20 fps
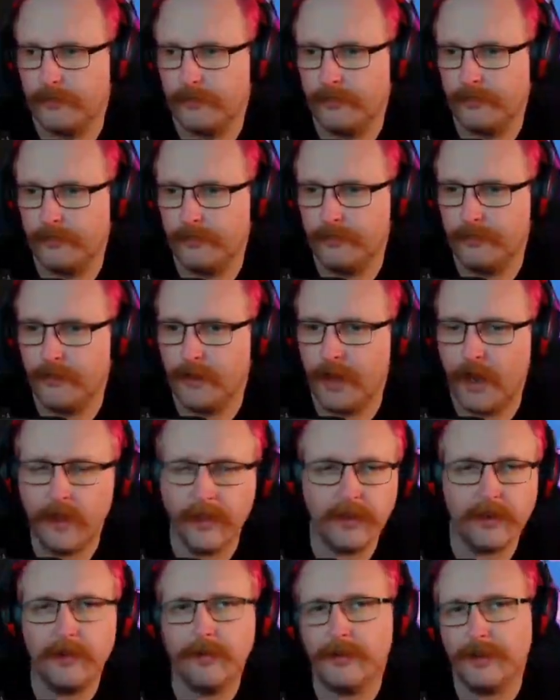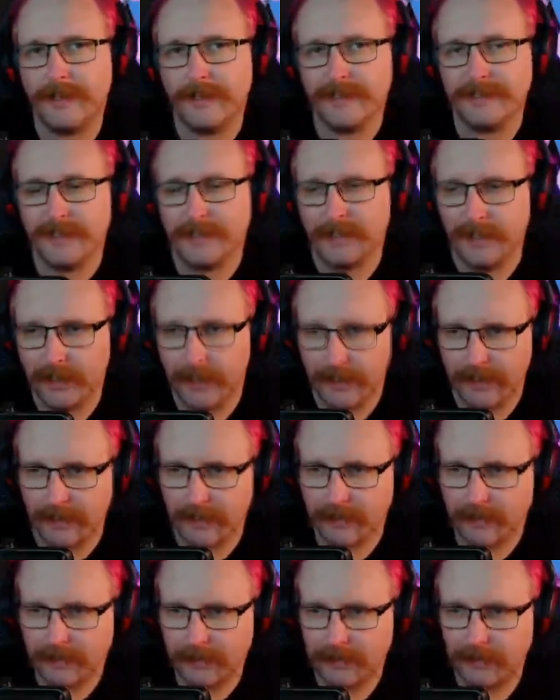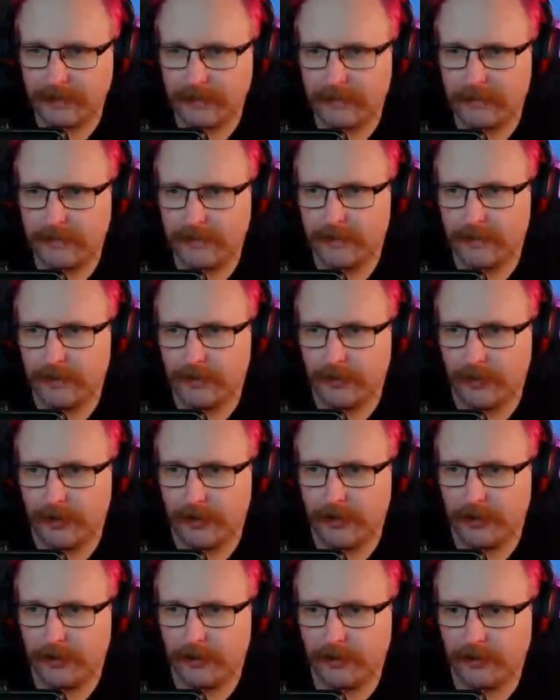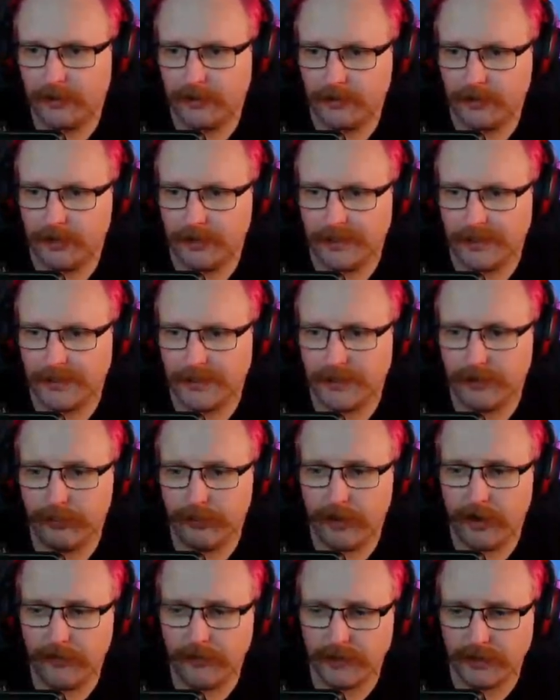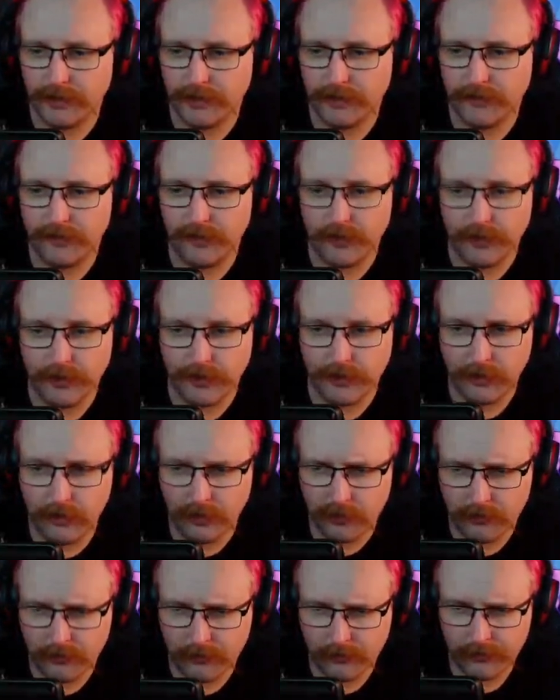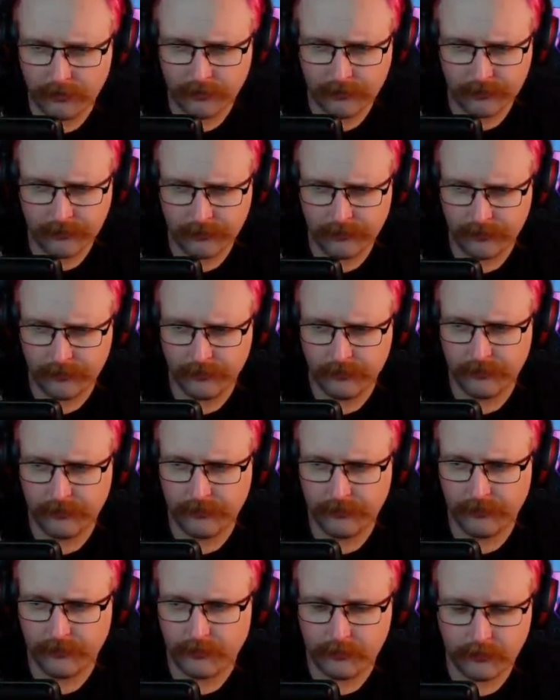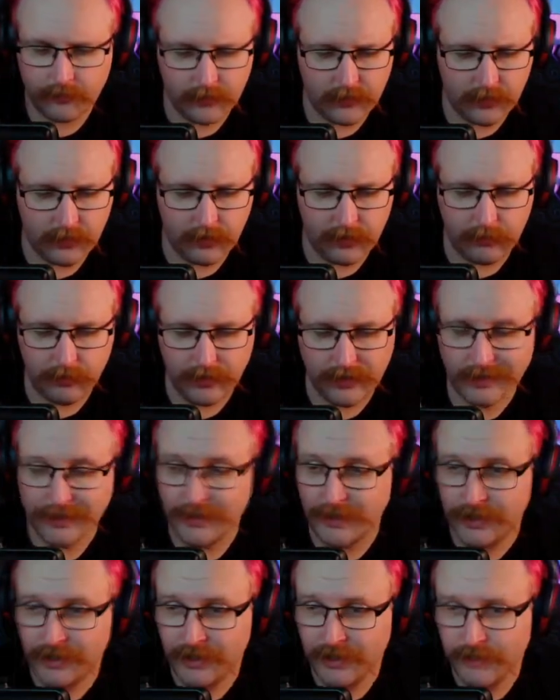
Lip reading: Now that everything is linked, we're going to go through and we're going to set the preferences for the door. So we're going to press G.